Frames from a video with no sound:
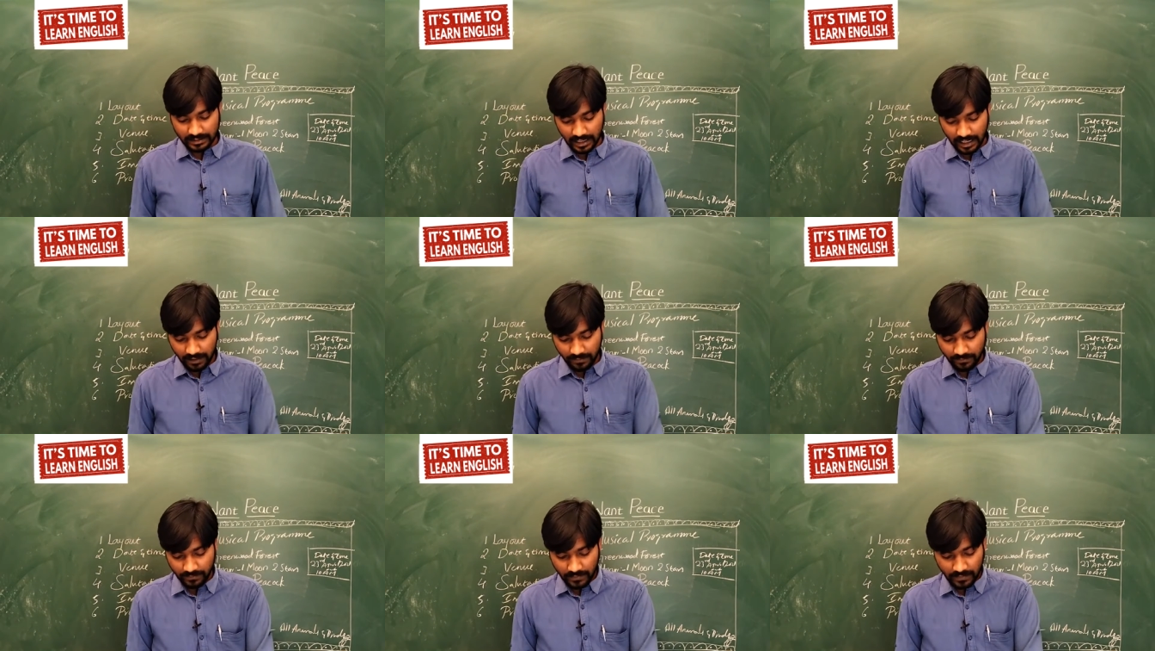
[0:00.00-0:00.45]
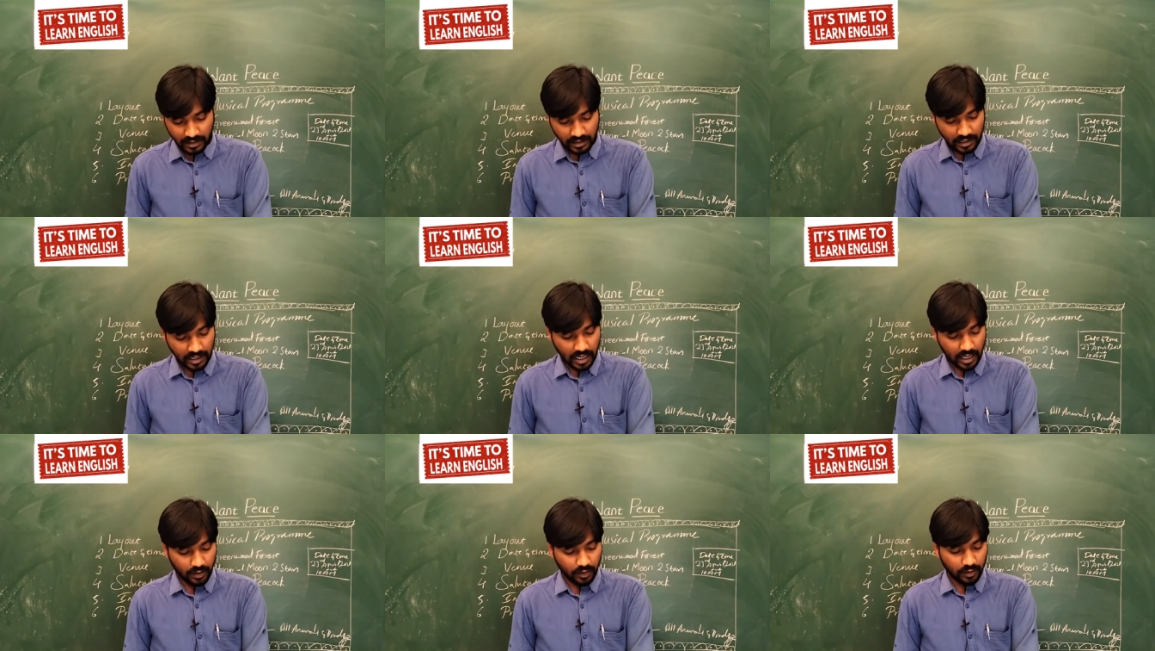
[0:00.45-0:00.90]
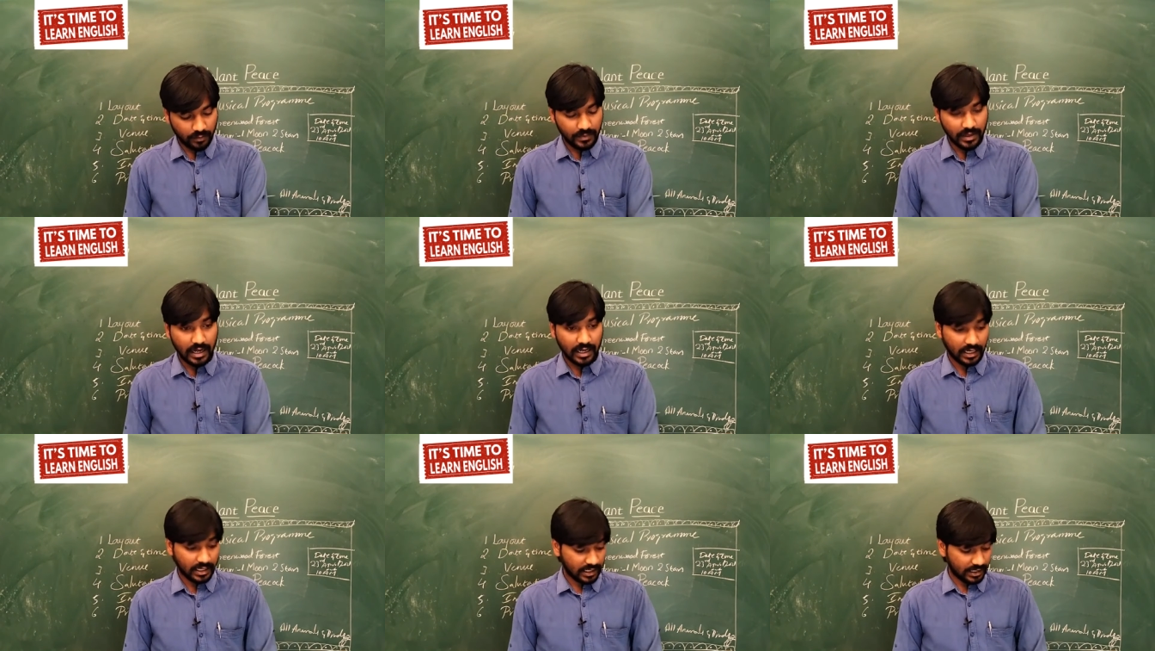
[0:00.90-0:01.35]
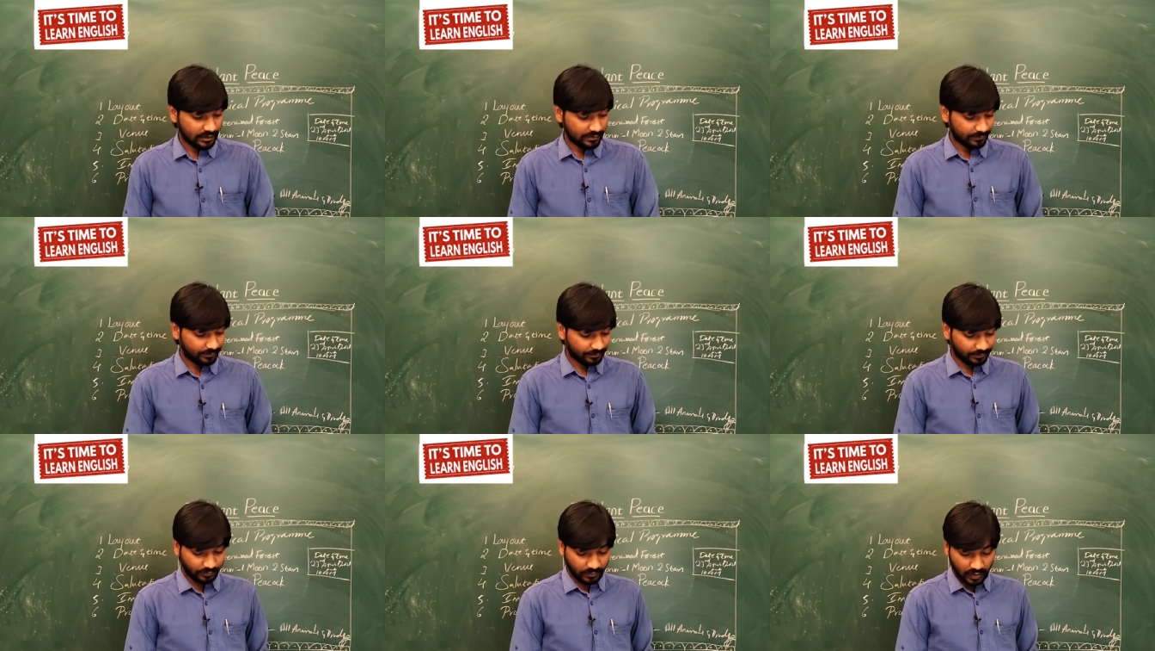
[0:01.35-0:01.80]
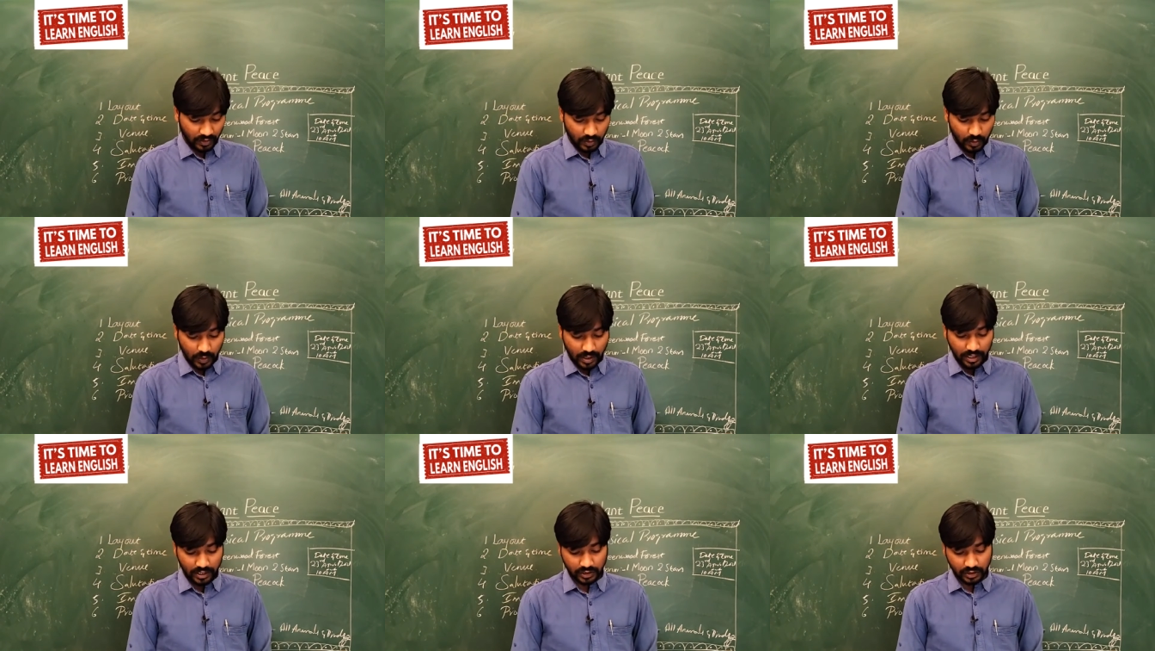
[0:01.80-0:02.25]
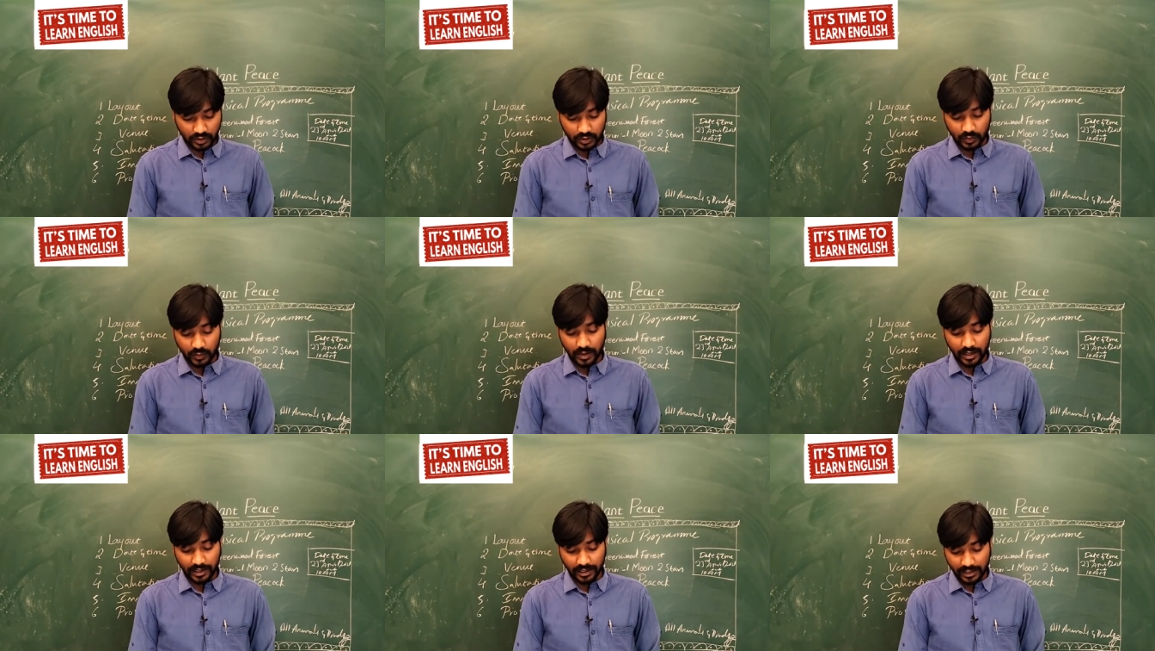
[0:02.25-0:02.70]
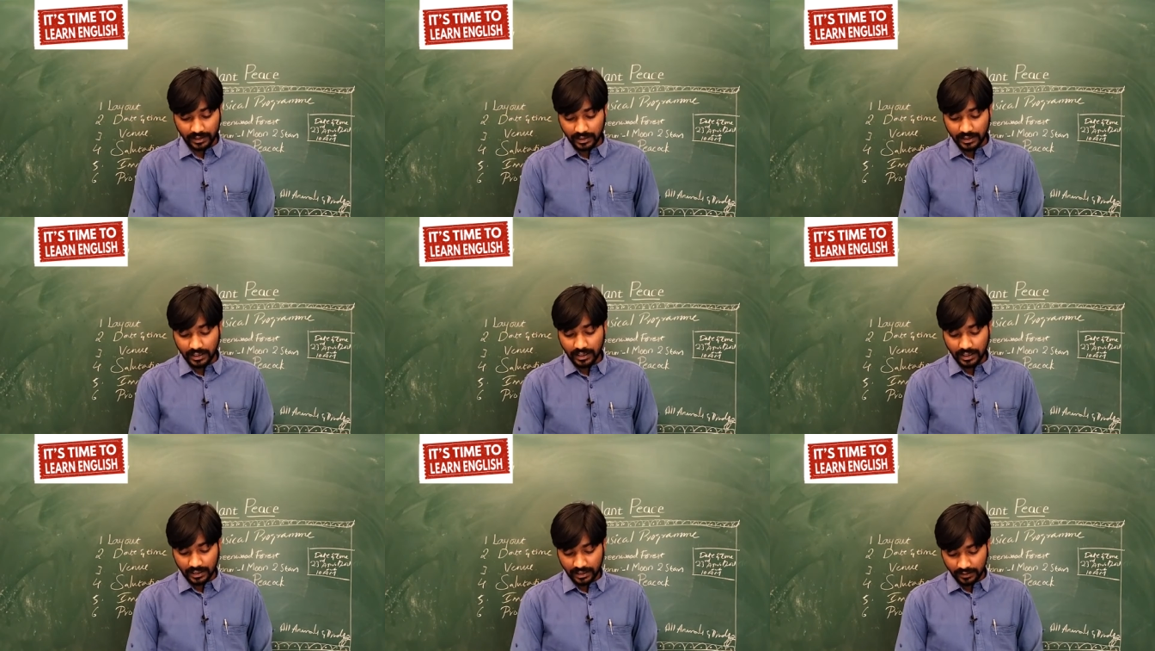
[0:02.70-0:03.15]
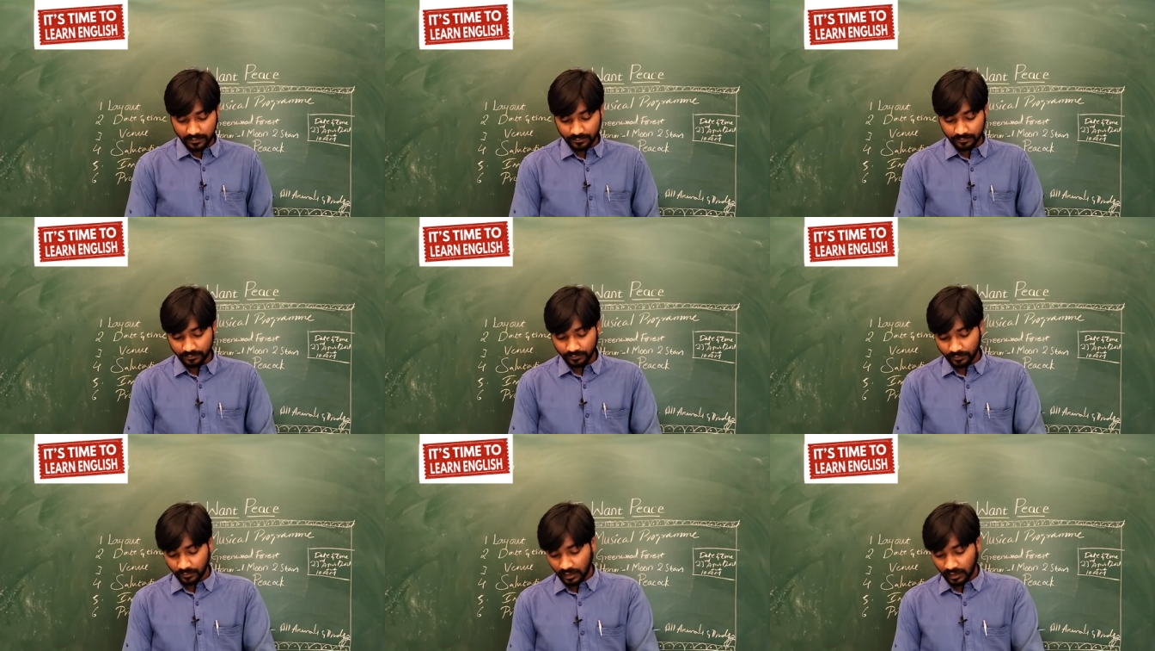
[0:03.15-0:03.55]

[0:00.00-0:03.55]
Okay, I hope that you understood very clearly.